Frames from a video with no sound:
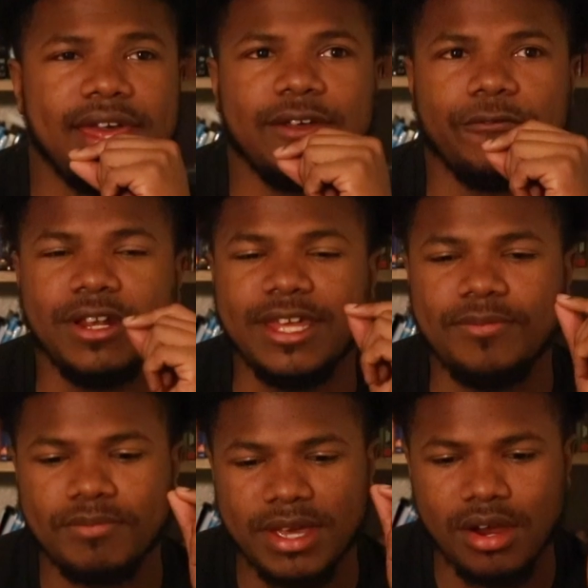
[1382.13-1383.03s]
it really
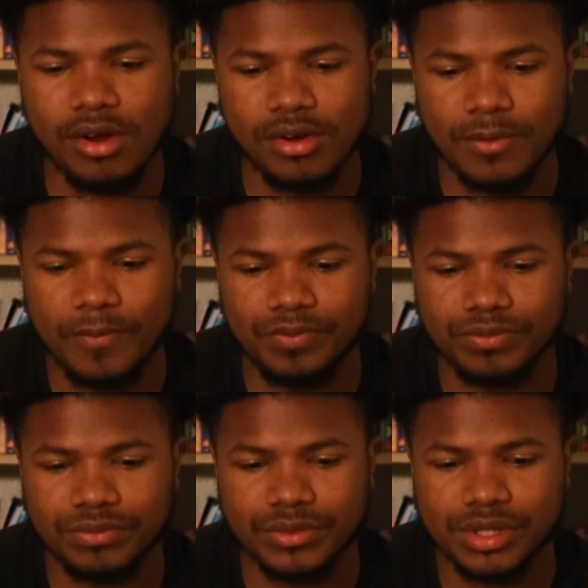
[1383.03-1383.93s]
mirrored
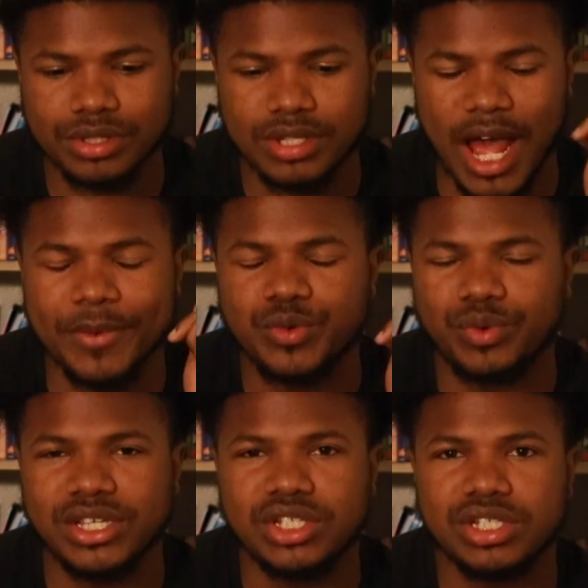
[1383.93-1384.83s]
Tommy's
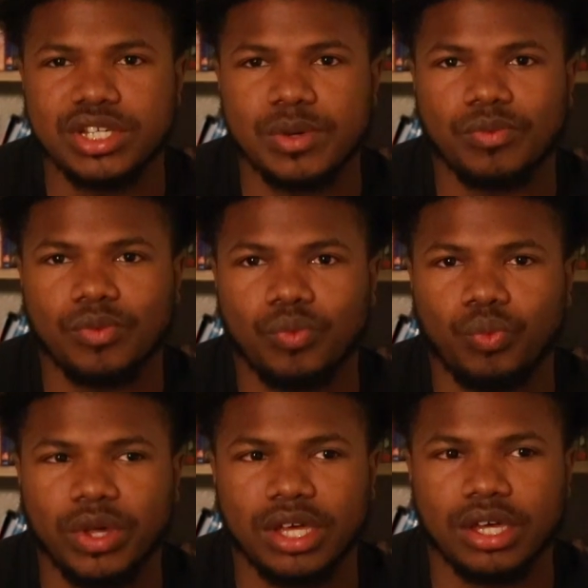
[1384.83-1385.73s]
relationship
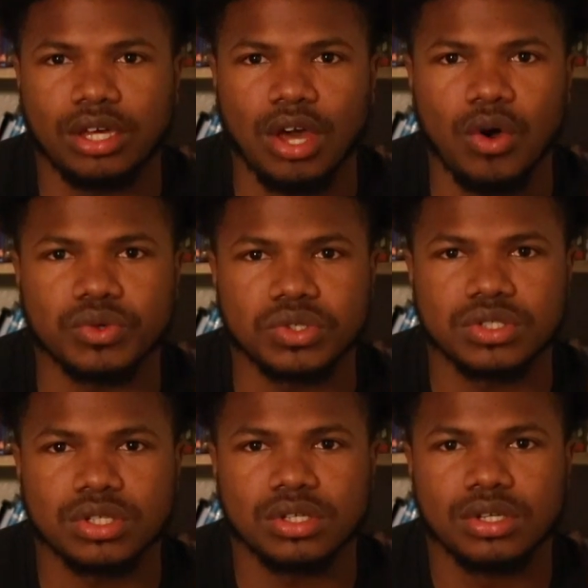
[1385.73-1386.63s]
with
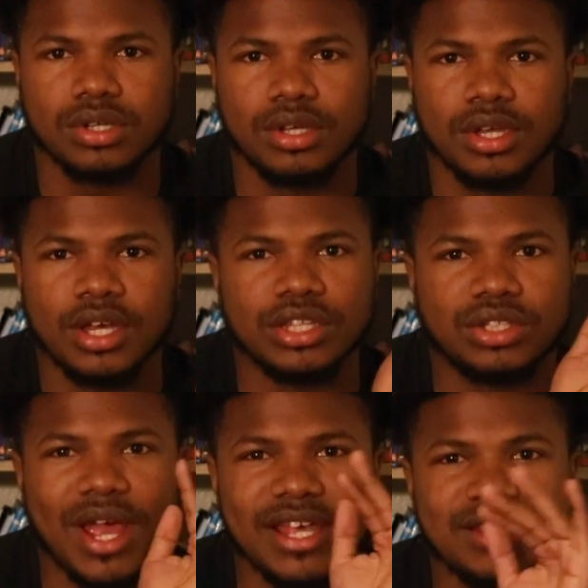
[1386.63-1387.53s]
Ghost.
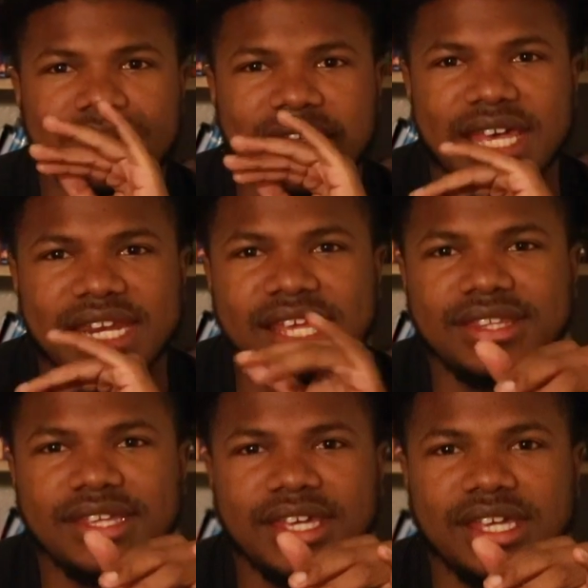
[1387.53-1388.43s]
There hasn't been
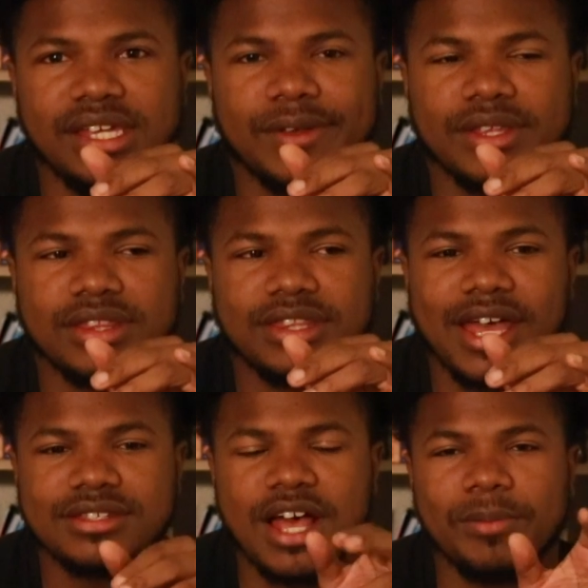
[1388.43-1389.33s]
anything
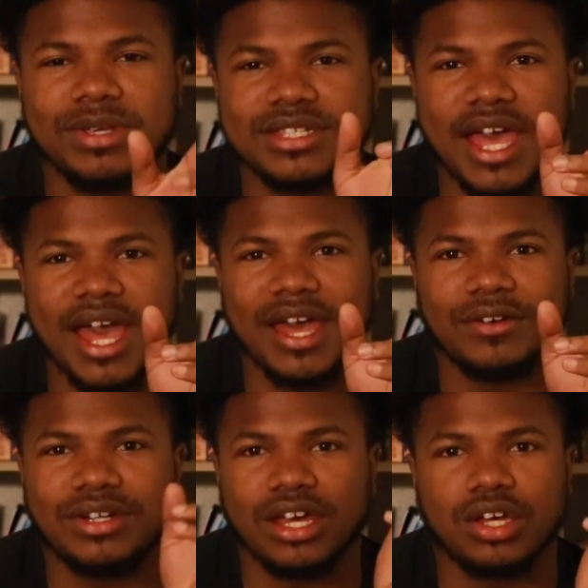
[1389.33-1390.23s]
that Tommy has
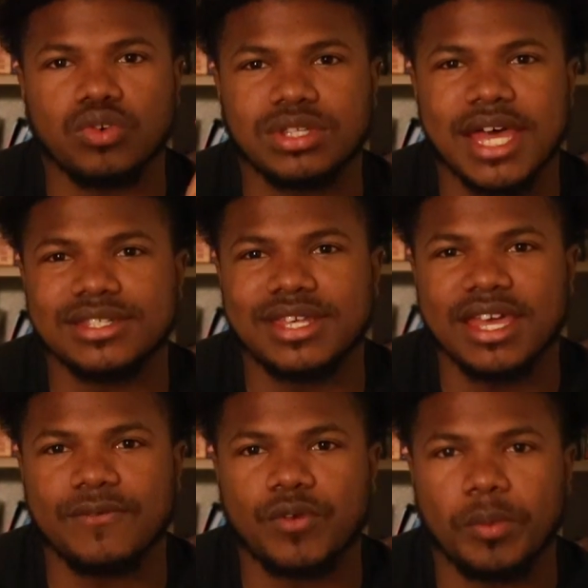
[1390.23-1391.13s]
had that Ghost hasn't
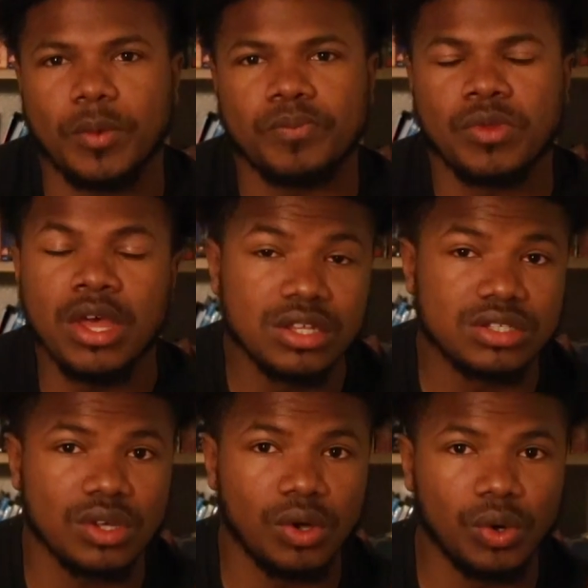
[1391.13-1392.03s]
taken from him.
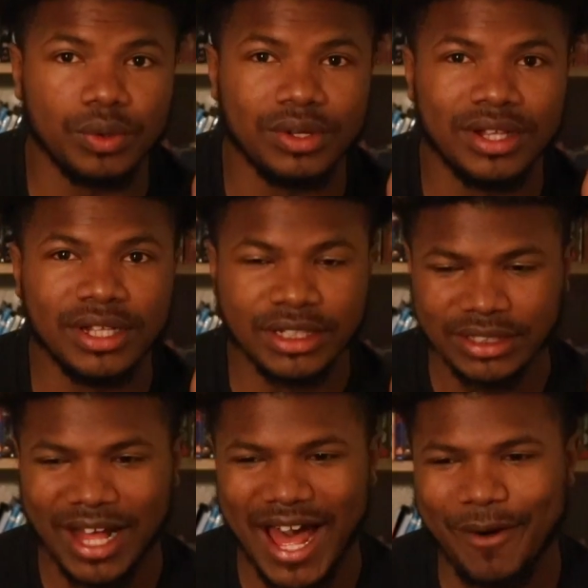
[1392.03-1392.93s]
So
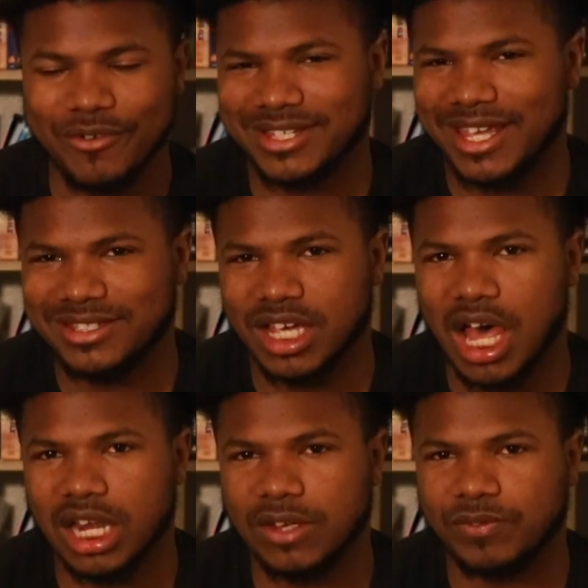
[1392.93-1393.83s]
I wouldn't say he took
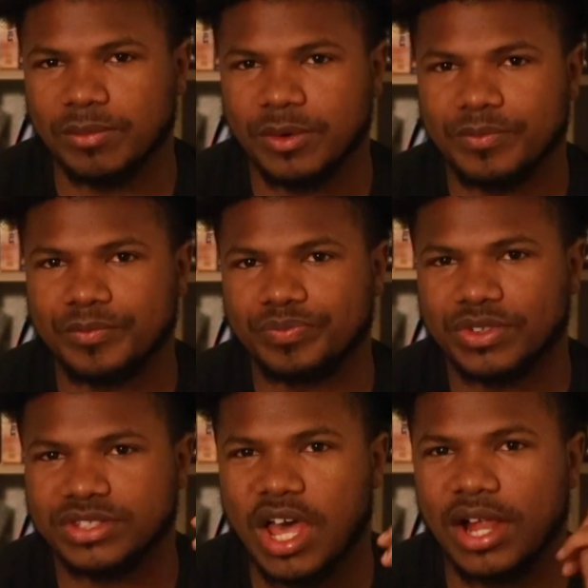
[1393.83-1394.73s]
Holly from him,
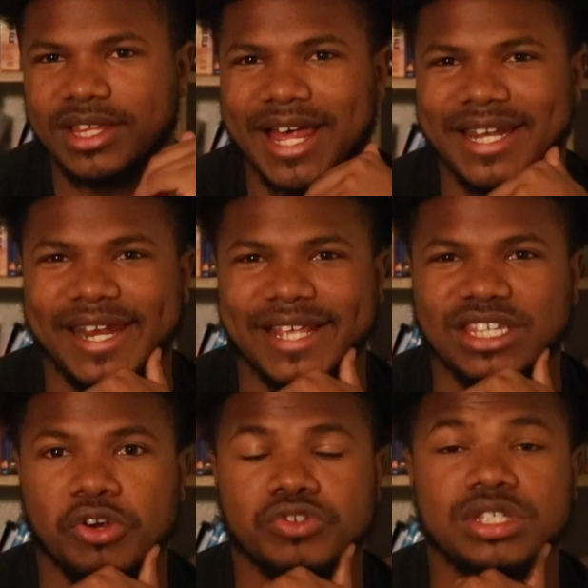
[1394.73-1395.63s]
because Holly kind of did that
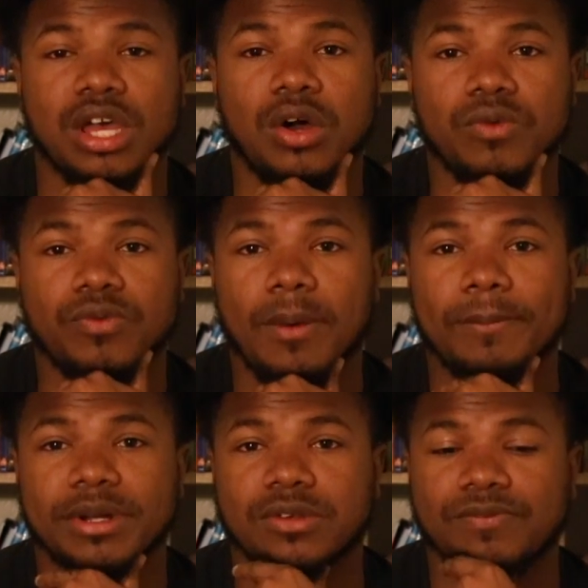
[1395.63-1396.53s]
to herself.
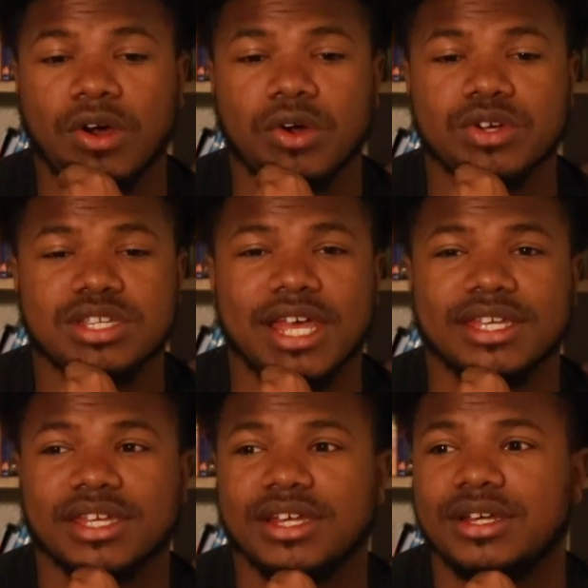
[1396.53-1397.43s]
But as far as
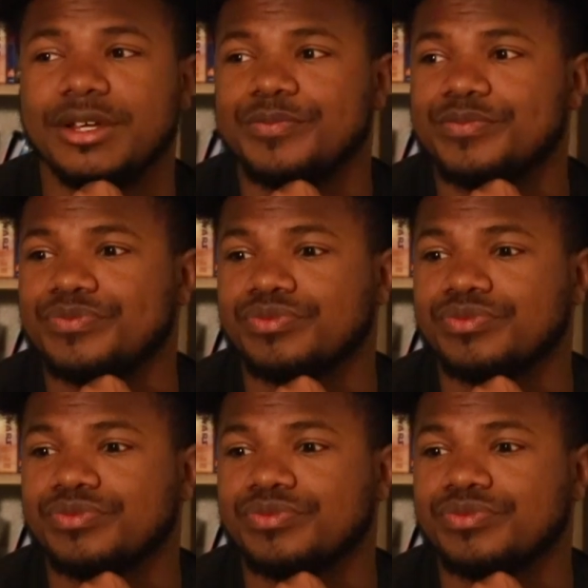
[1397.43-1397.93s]
like the